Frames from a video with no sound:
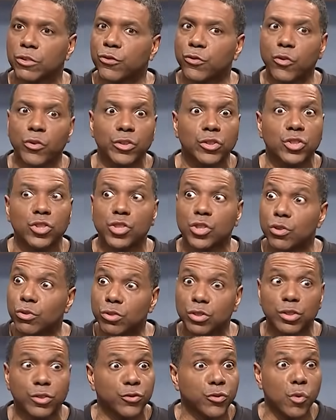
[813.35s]
for
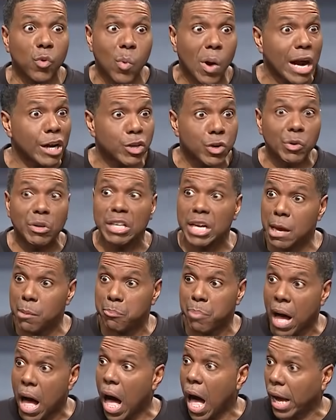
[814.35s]
excuses for why you're in that
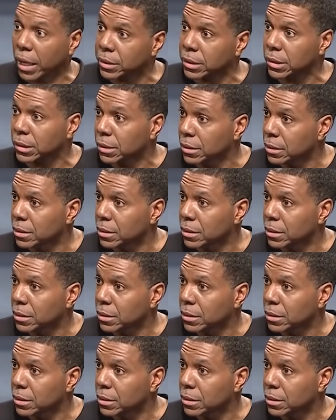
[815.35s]
box.